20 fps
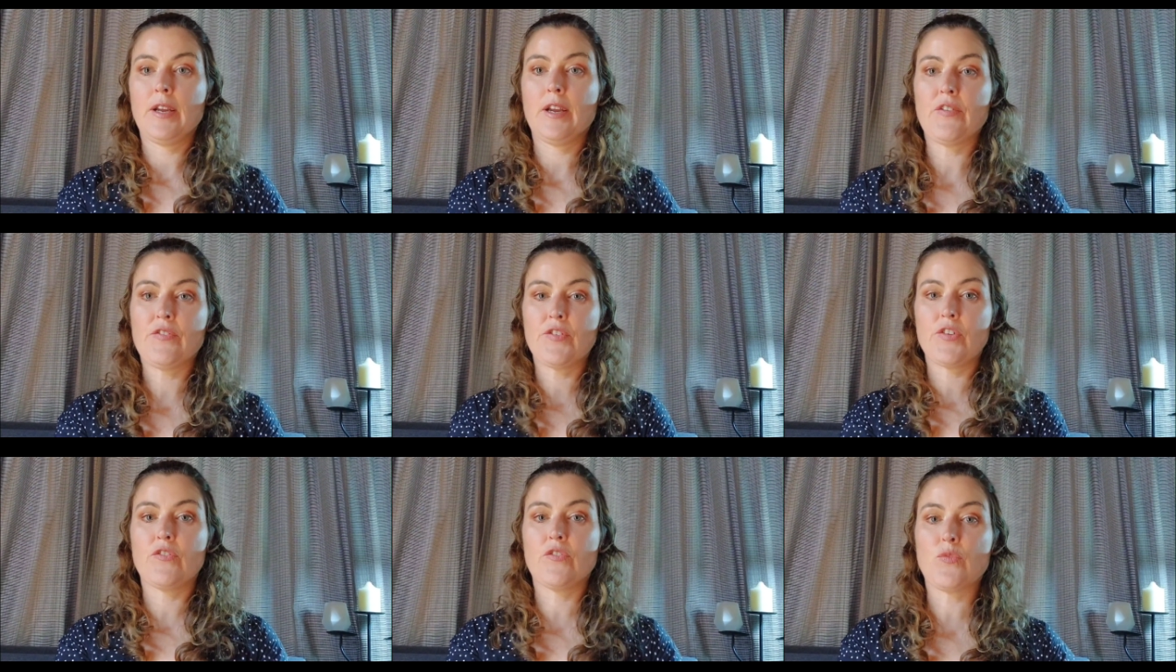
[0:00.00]

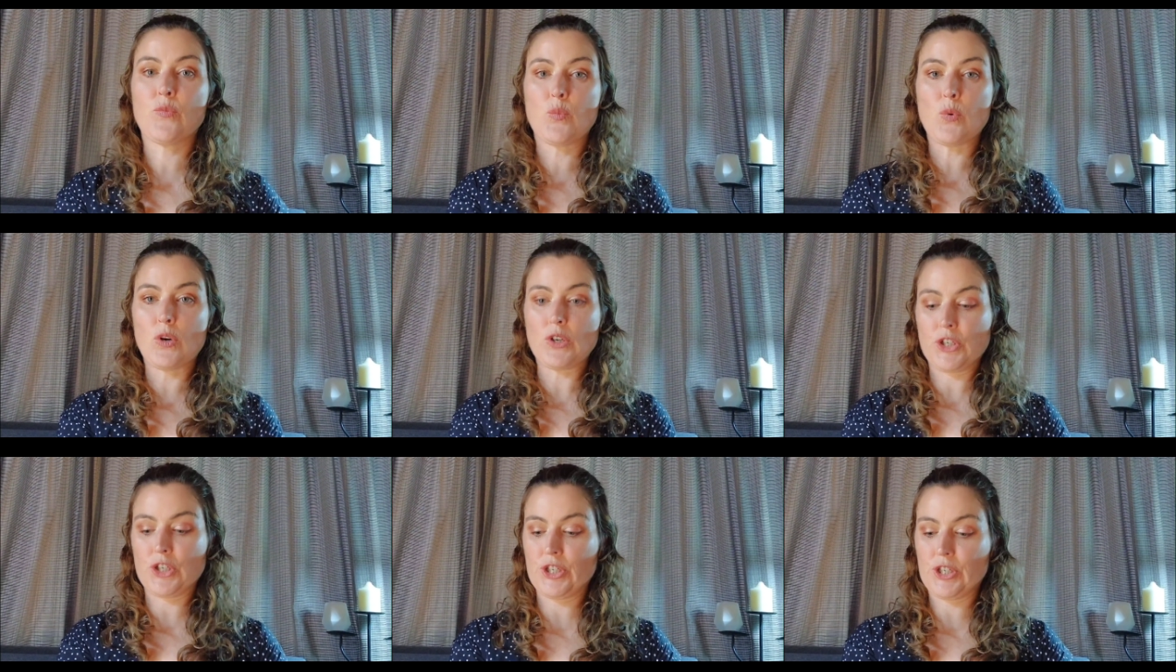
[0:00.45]
If you've
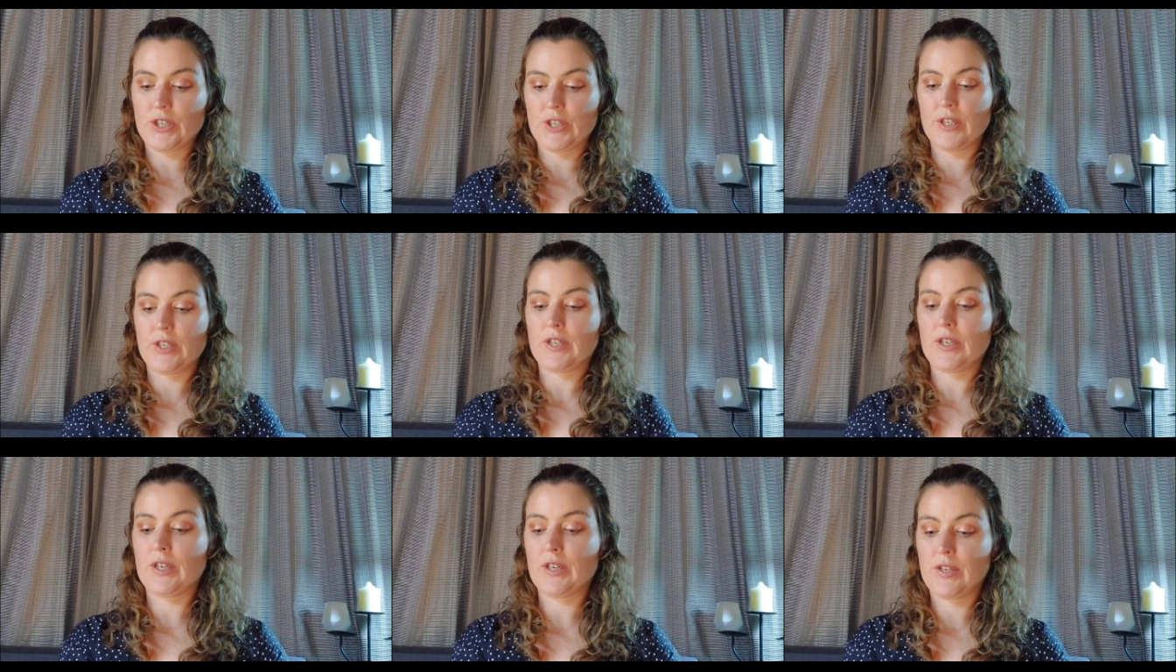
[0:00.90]
watched
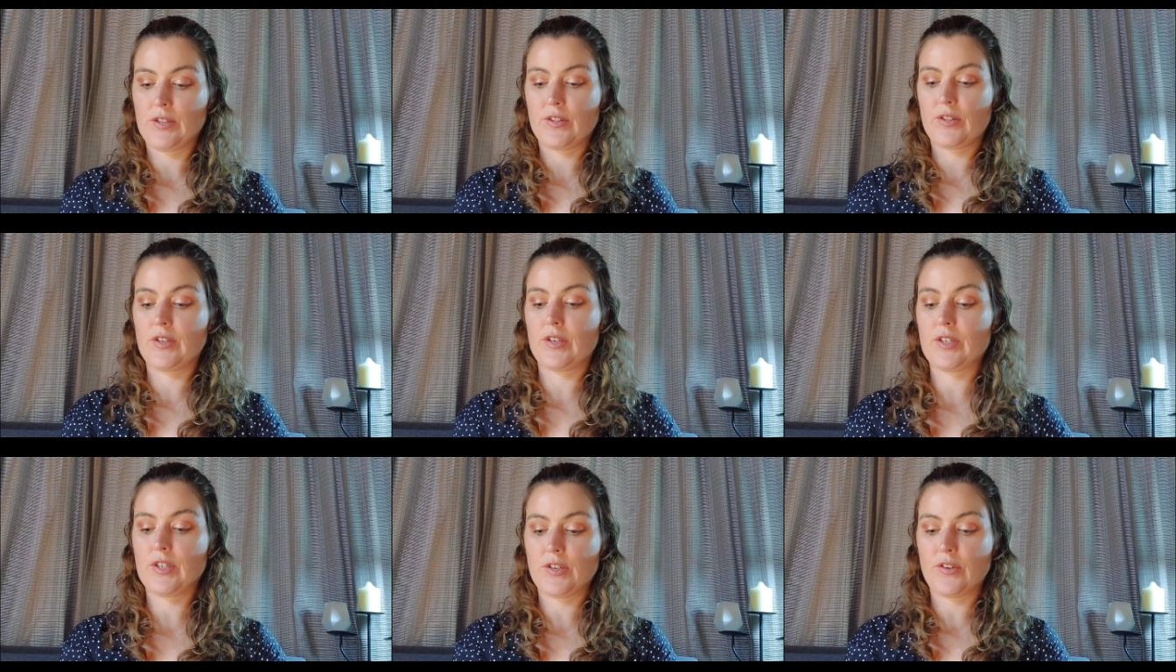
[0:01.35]
it
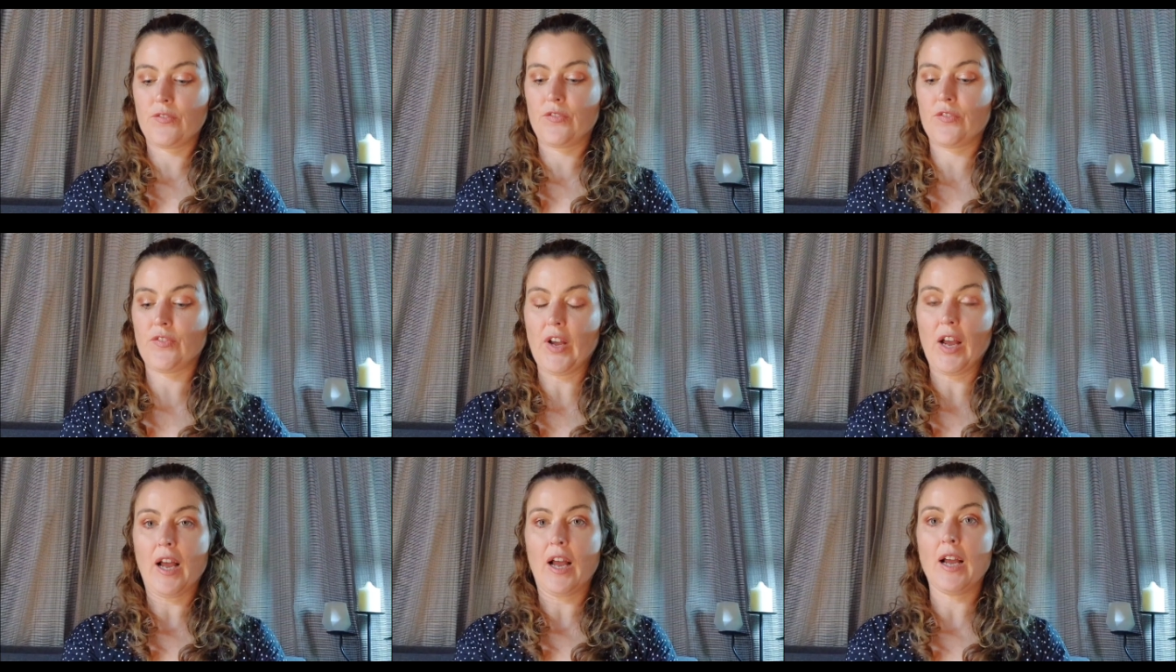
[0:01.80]
this
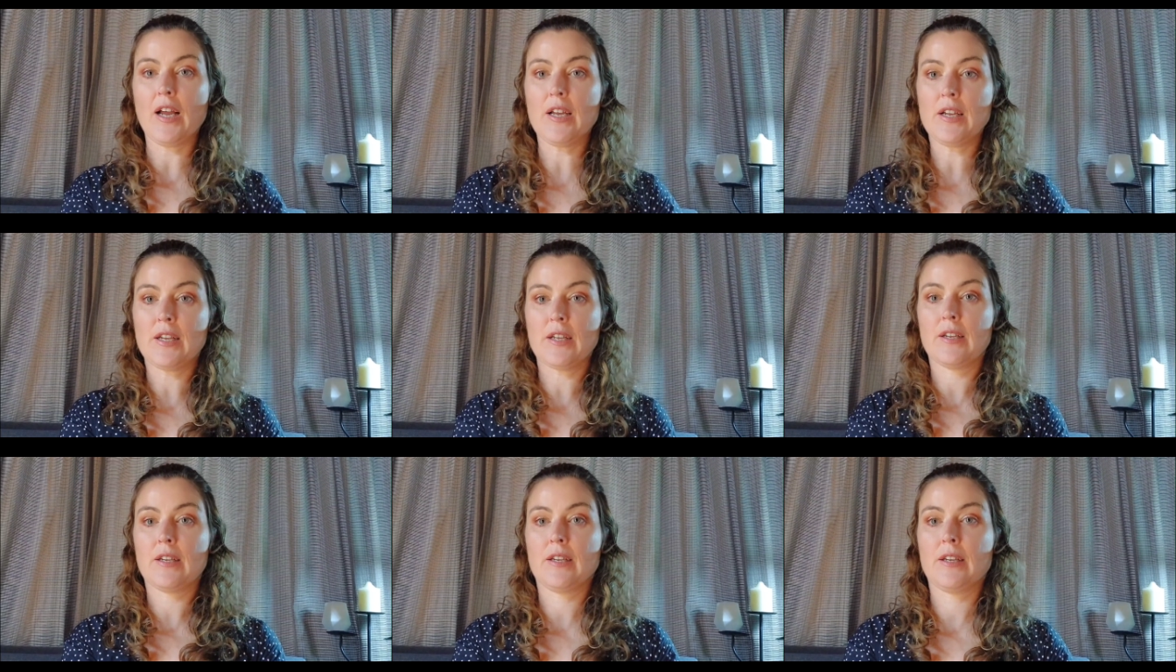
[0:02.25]
far,